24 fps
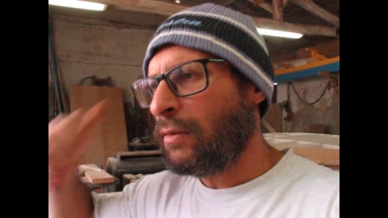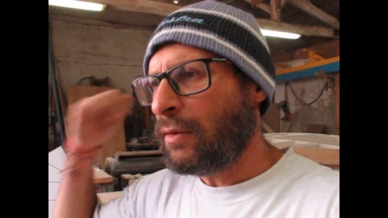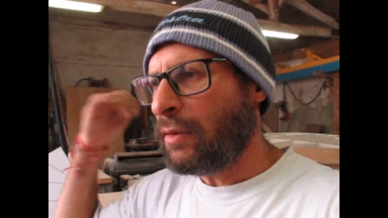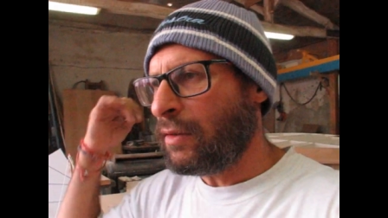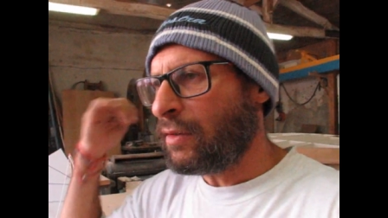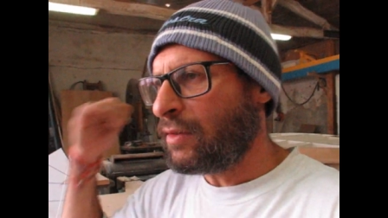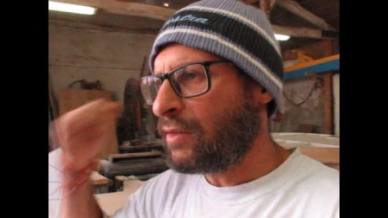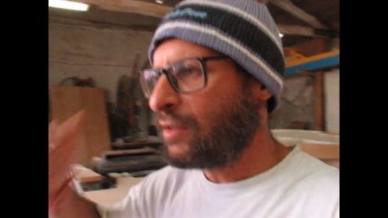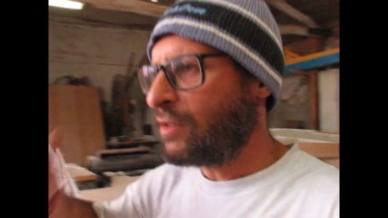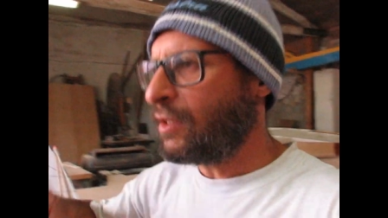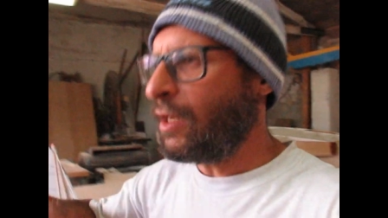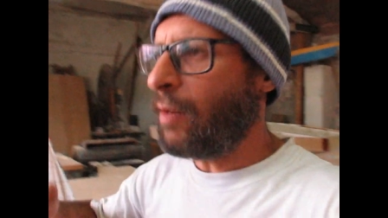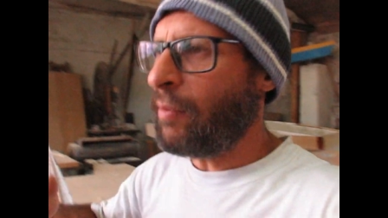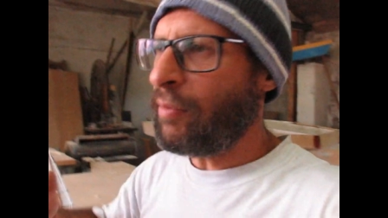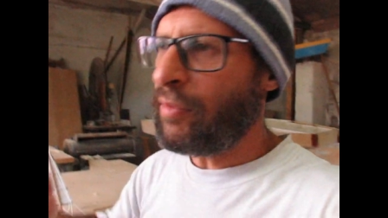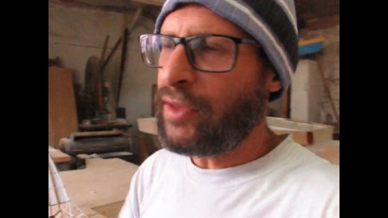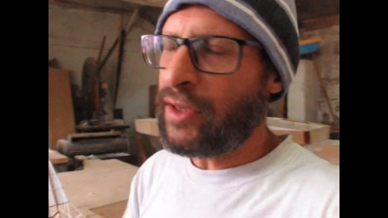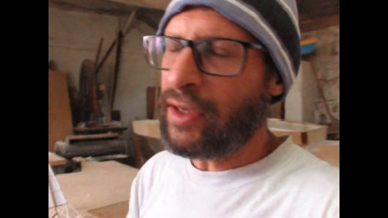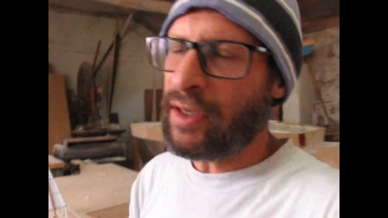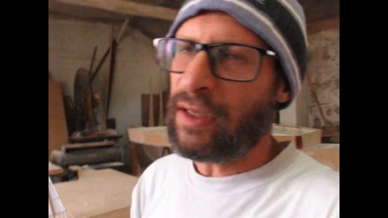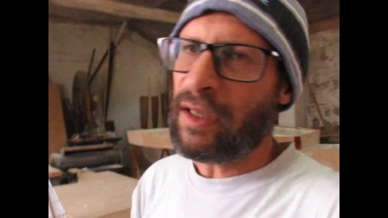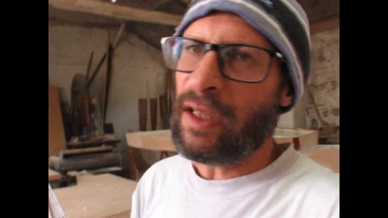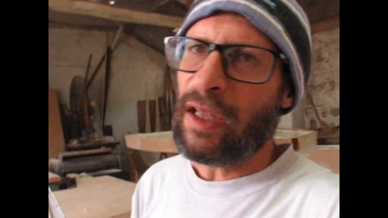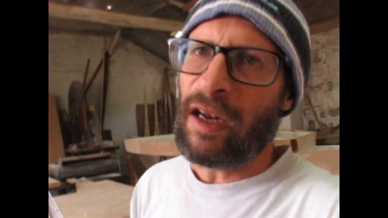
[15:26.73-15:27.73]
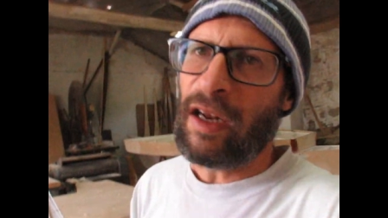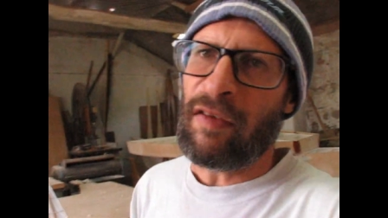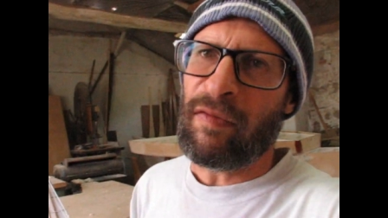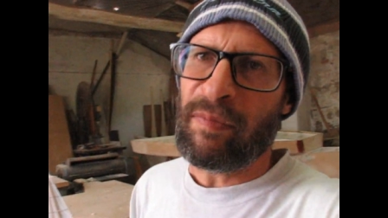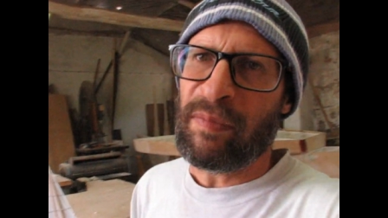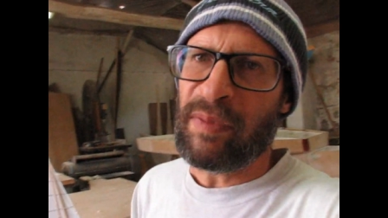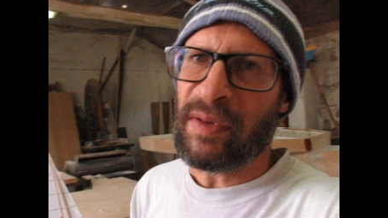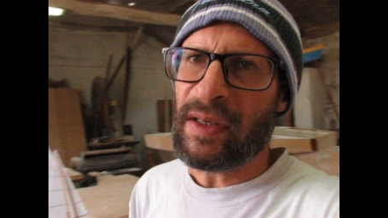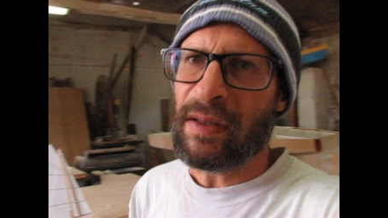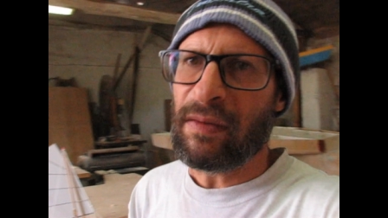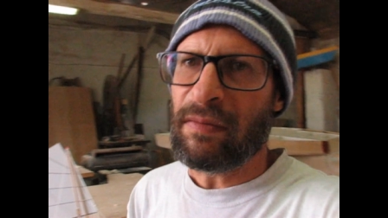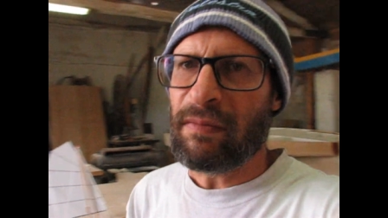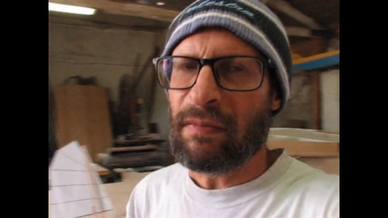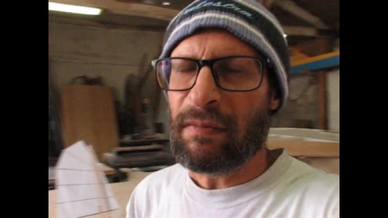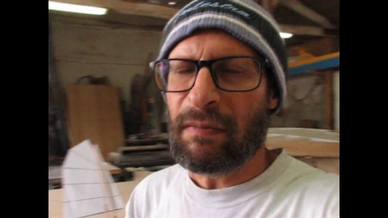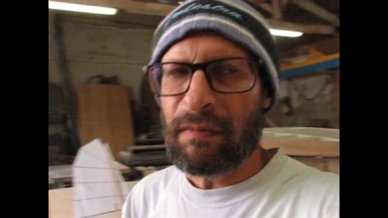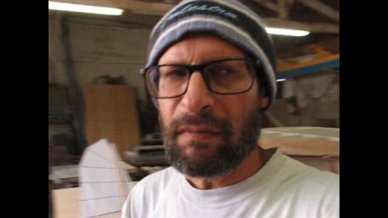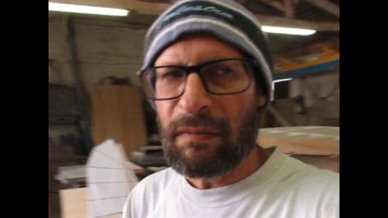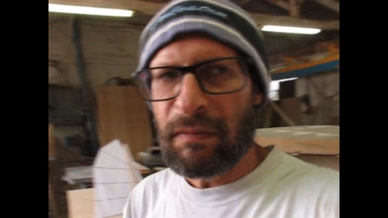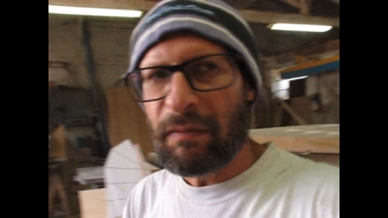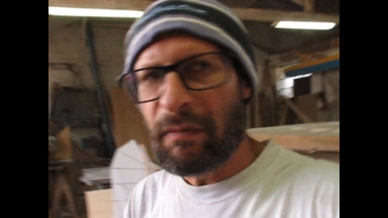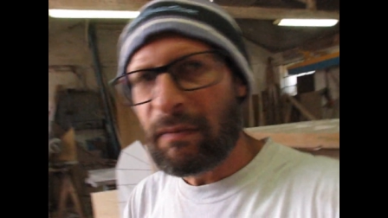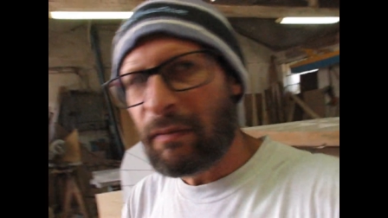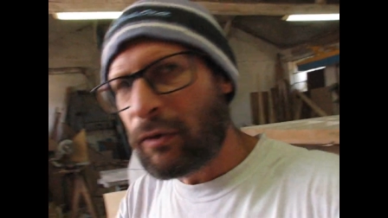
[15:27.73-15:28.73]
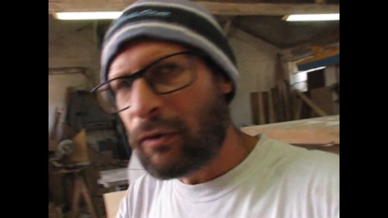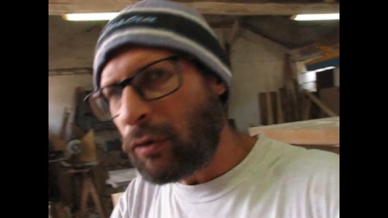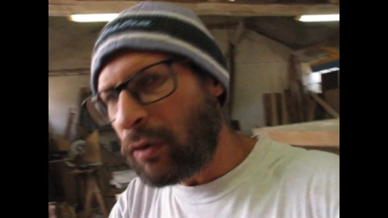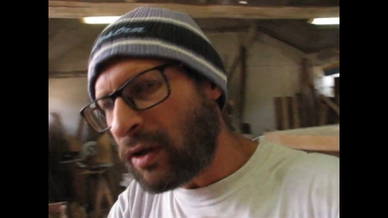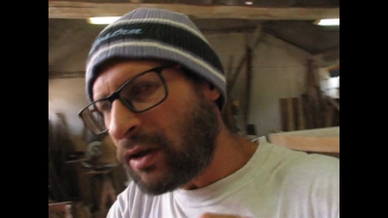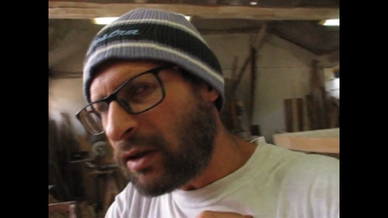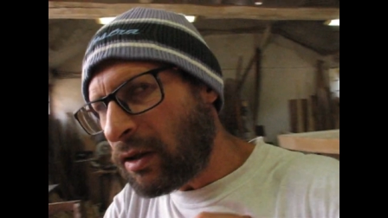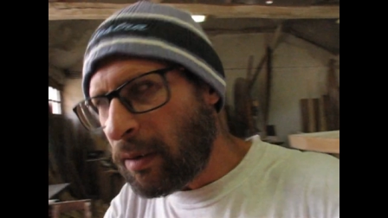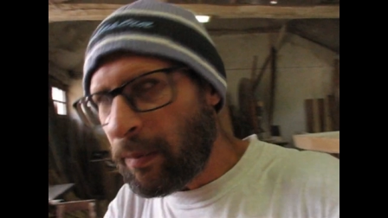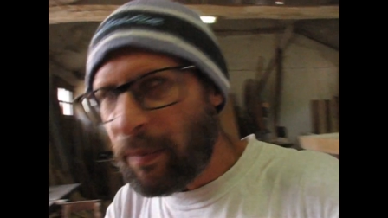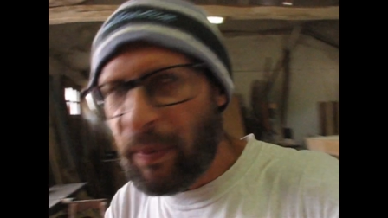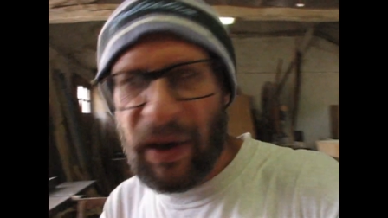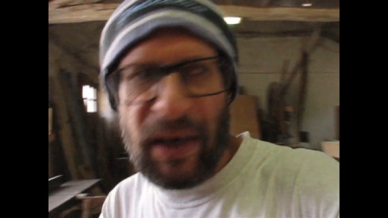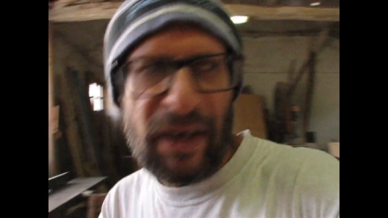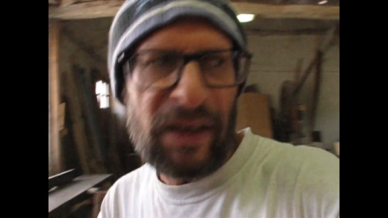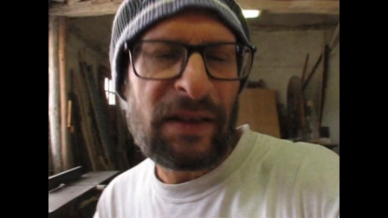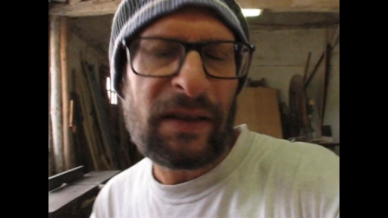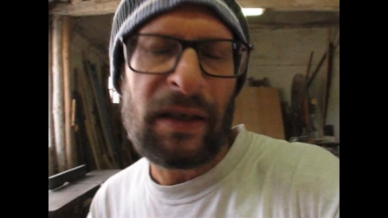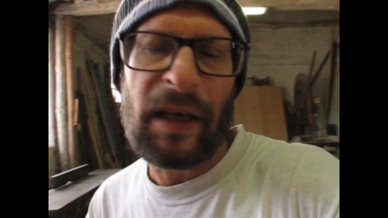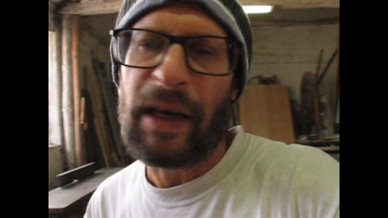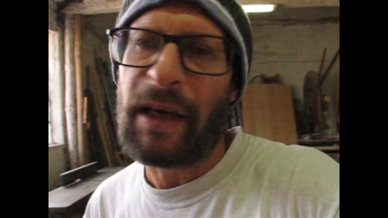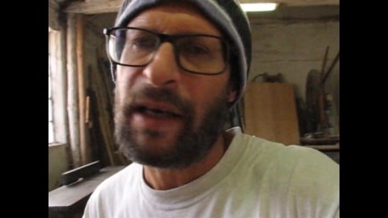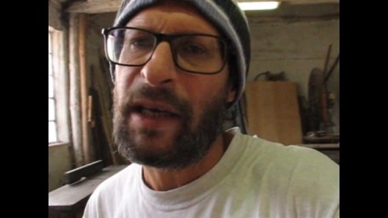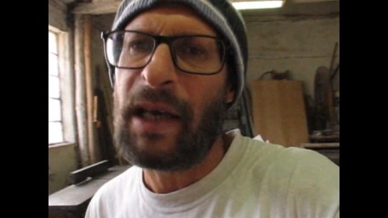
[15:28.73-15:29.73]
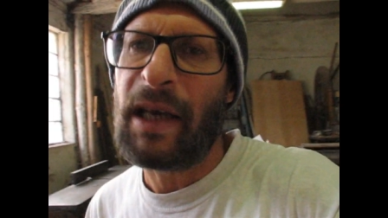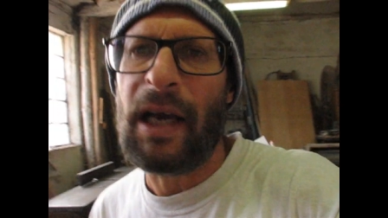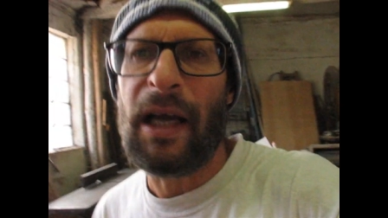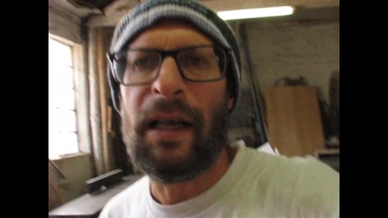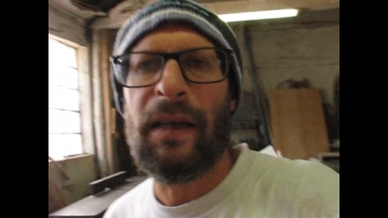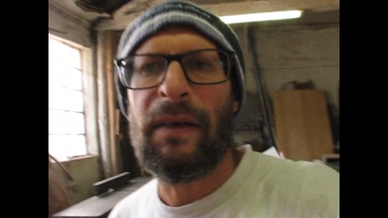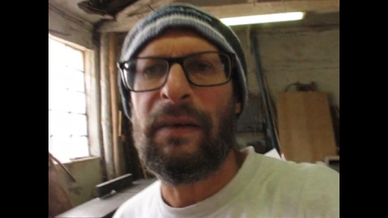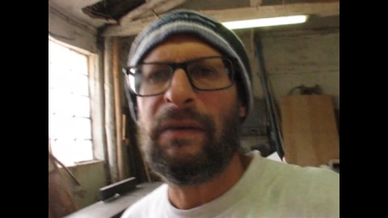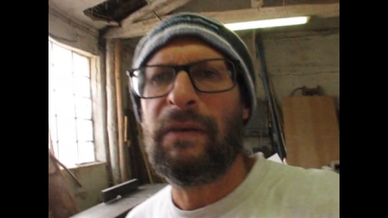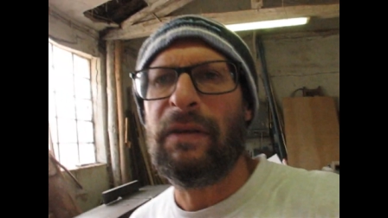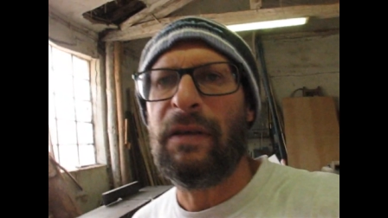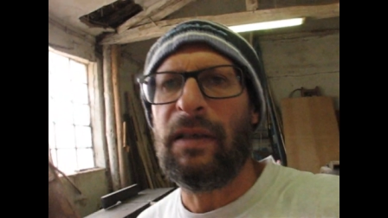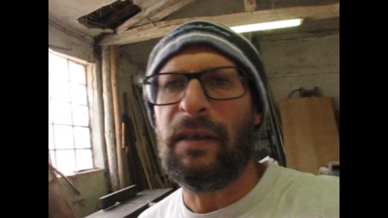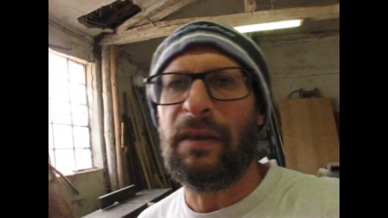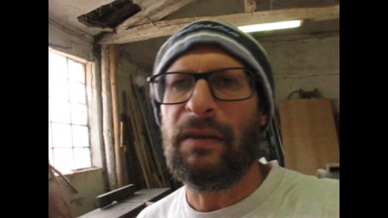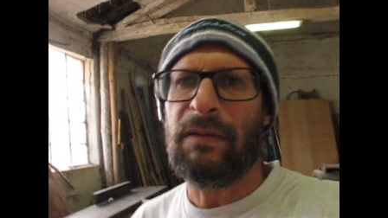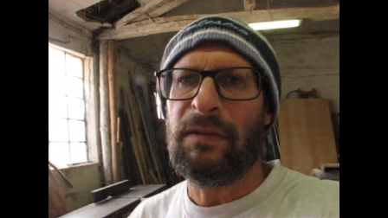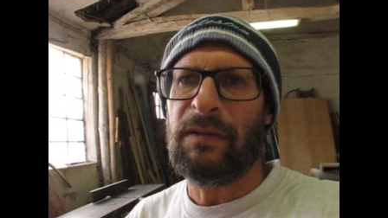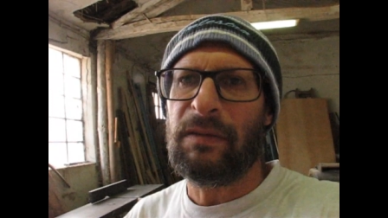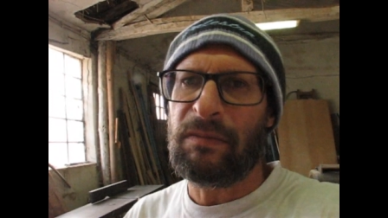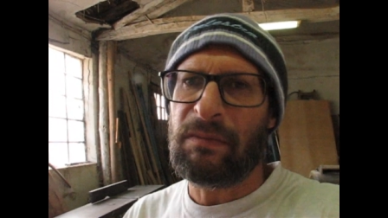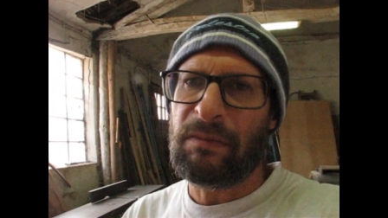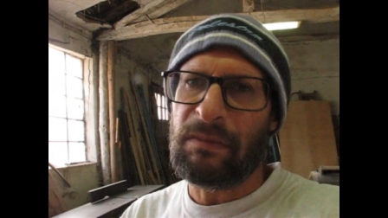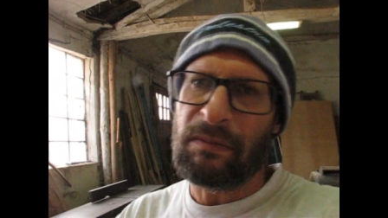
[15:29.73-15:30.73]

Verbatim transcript: it's something that I've been doing the best I can in